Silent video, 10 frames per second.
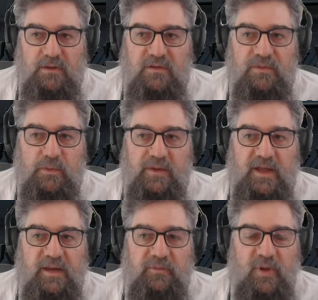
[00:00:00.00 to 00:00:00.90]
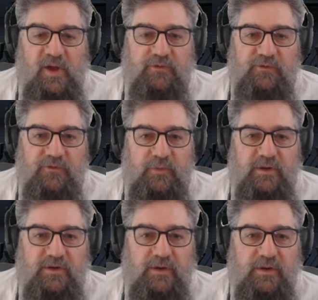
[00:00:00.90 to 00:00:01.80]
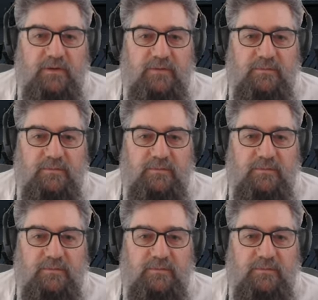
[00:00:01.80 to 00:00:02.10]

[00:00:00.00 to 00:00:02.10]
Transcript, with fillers: So we're allowed up to 120 now.